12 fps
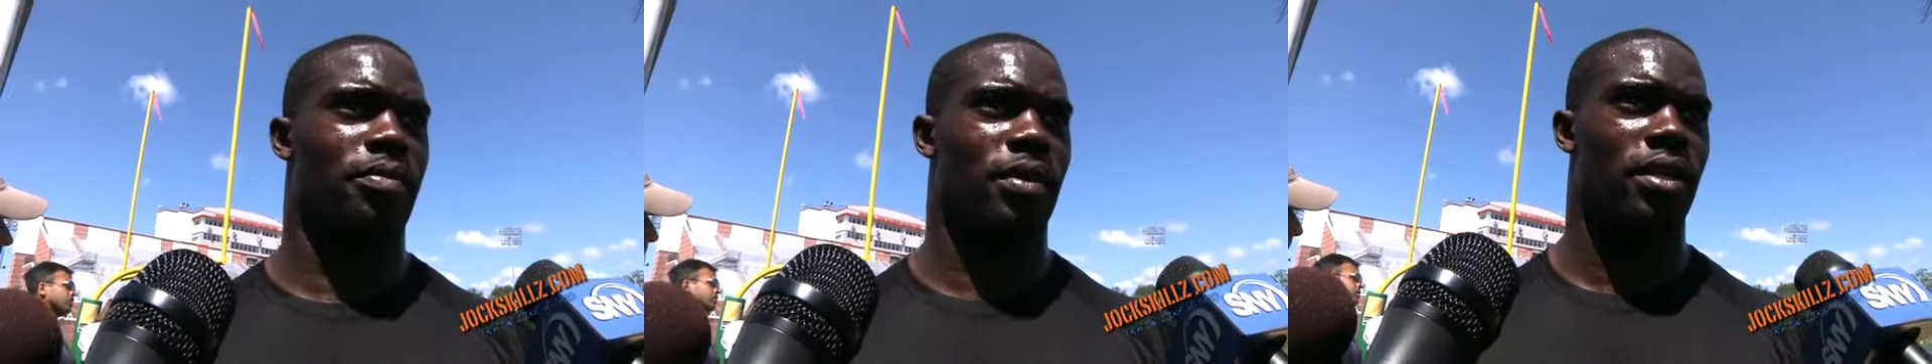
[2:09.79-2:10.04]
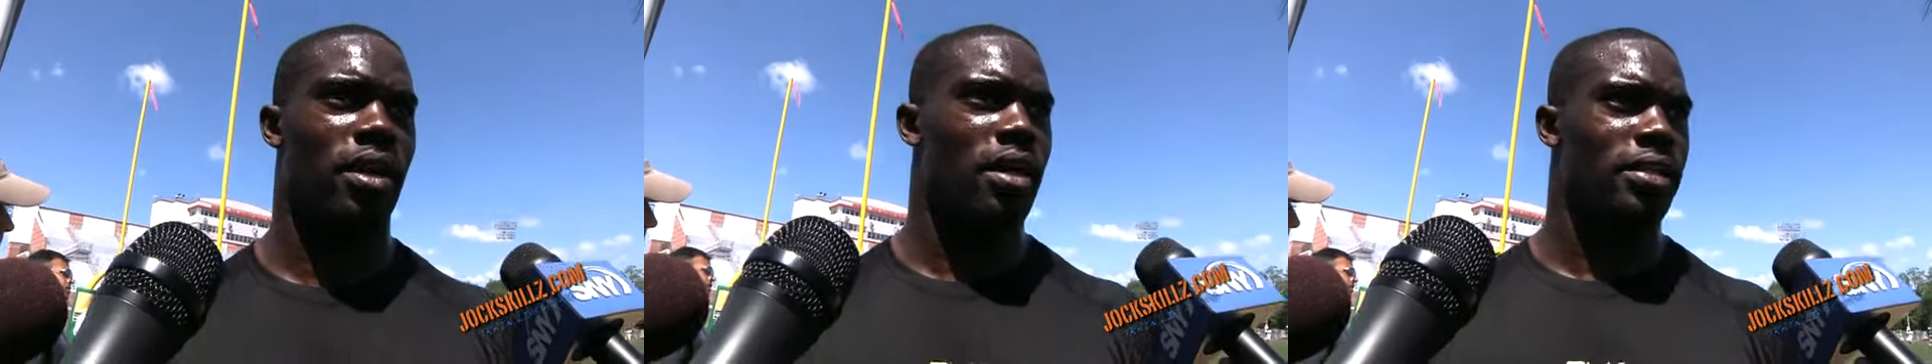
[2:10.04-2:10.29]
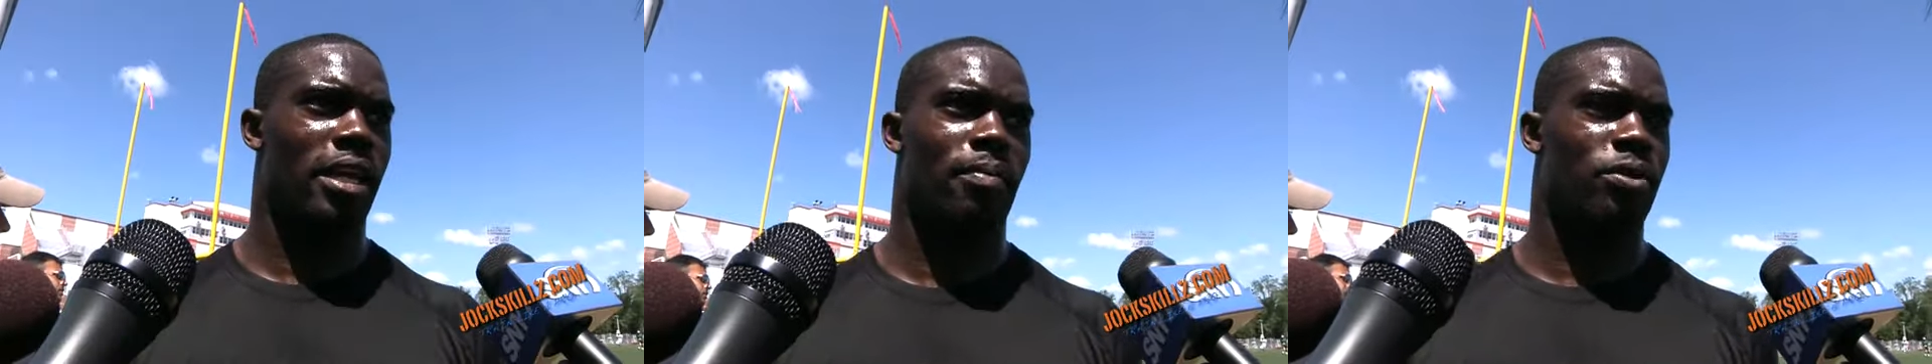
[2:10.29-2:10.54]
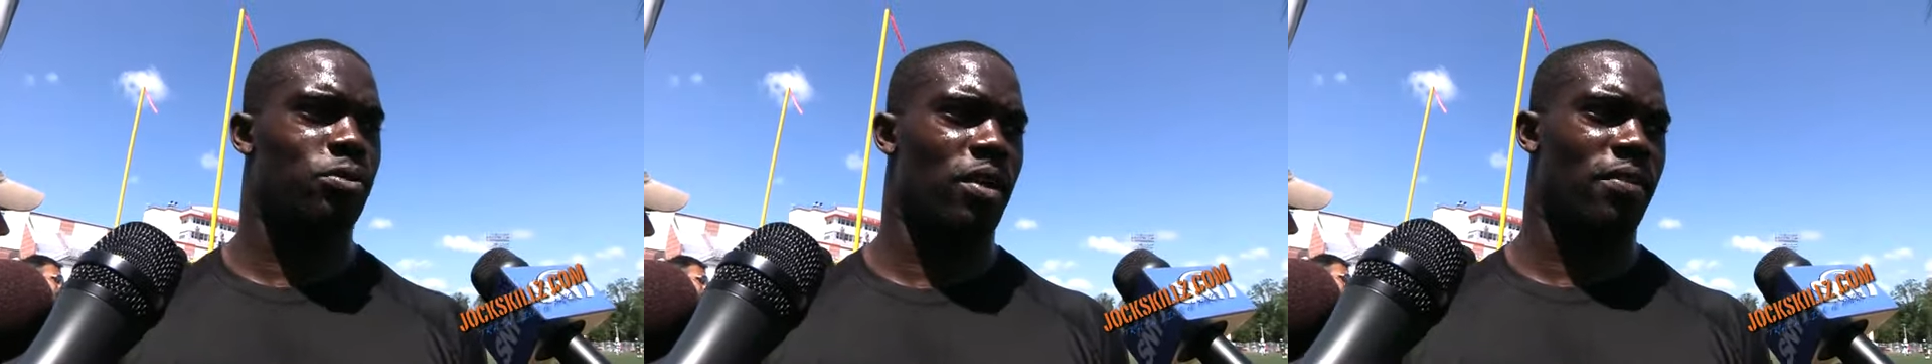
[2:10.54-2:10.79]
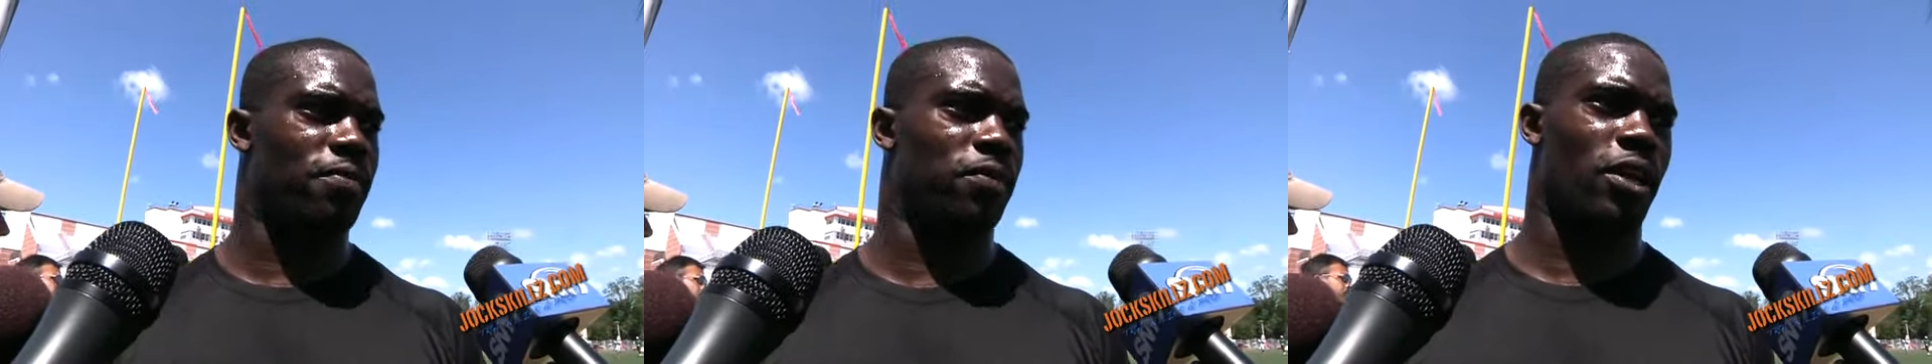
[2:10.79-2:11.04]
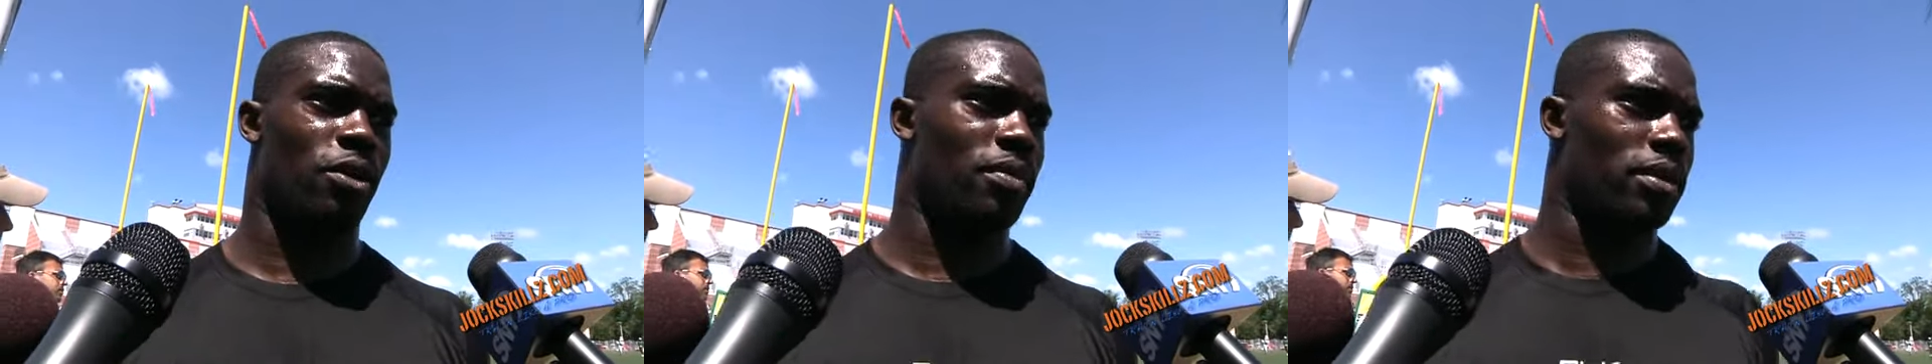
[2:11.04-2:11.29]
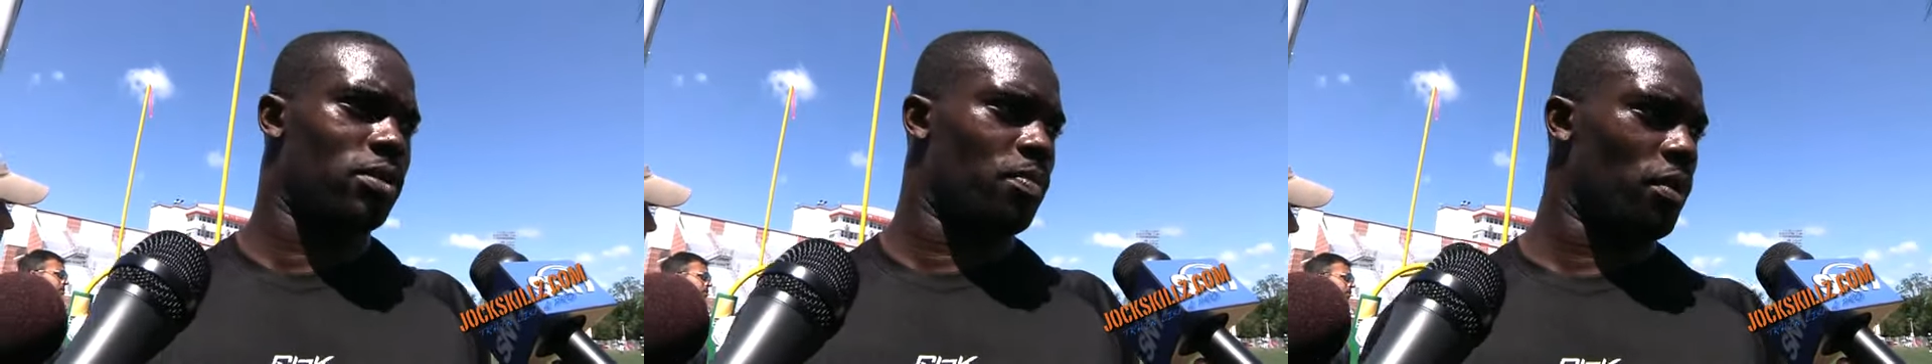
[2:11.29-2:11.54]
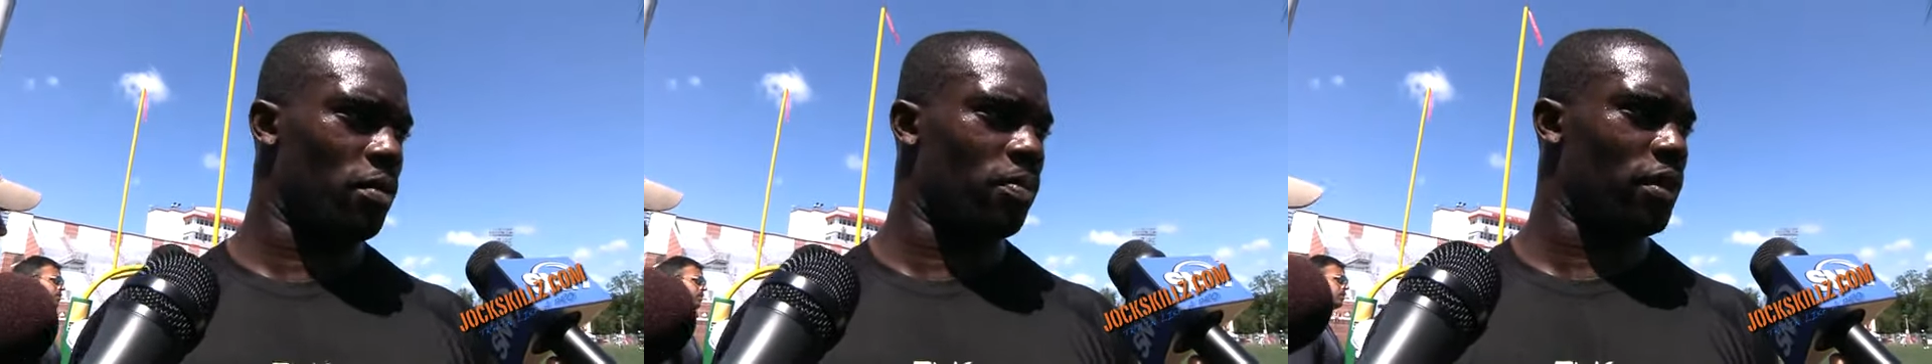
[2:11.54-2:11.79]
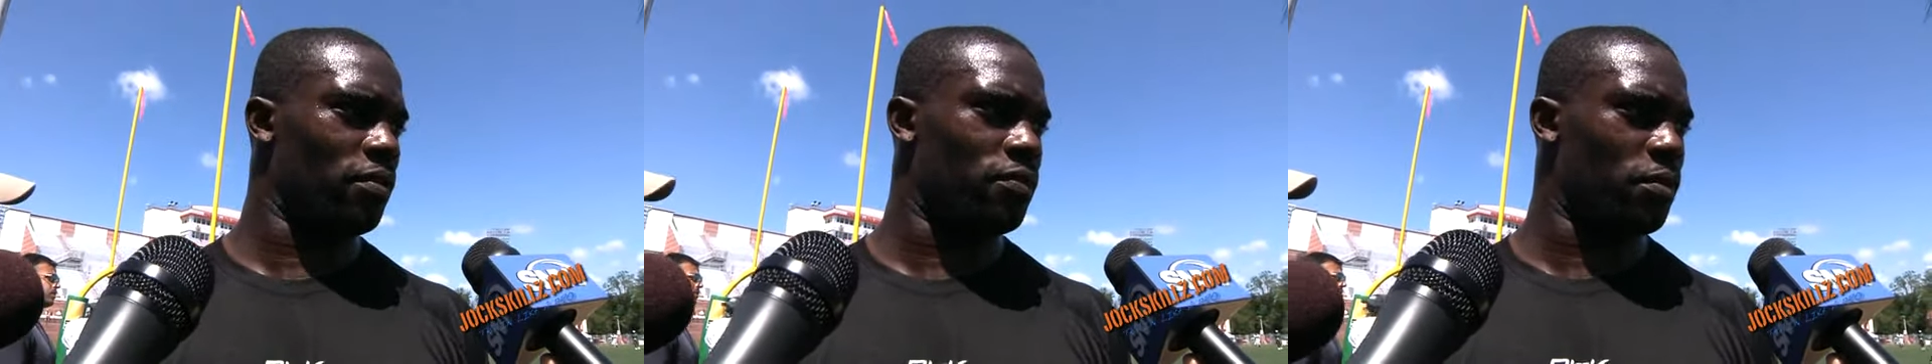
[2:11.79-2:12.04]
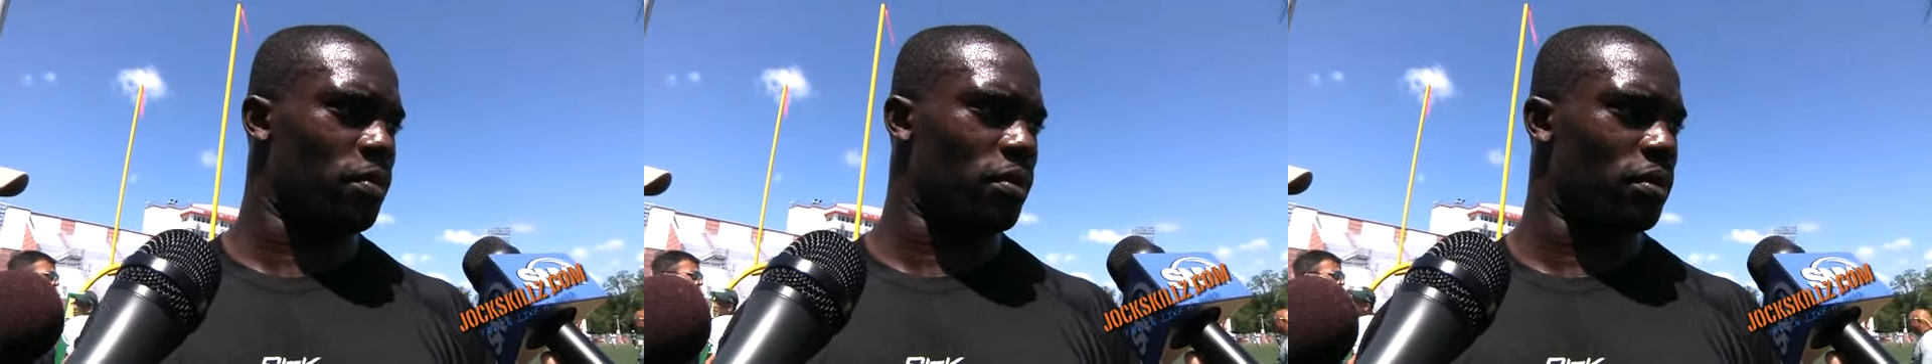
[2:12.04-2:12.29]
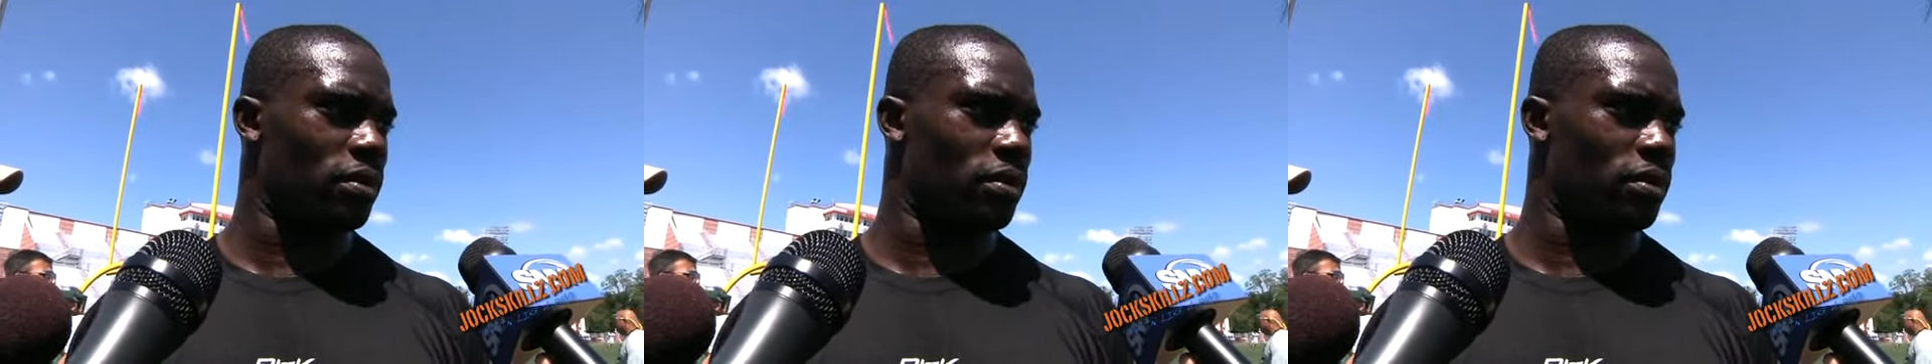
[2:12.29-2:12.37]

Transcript: I mean, tempers may flare, but that's a part of playing football.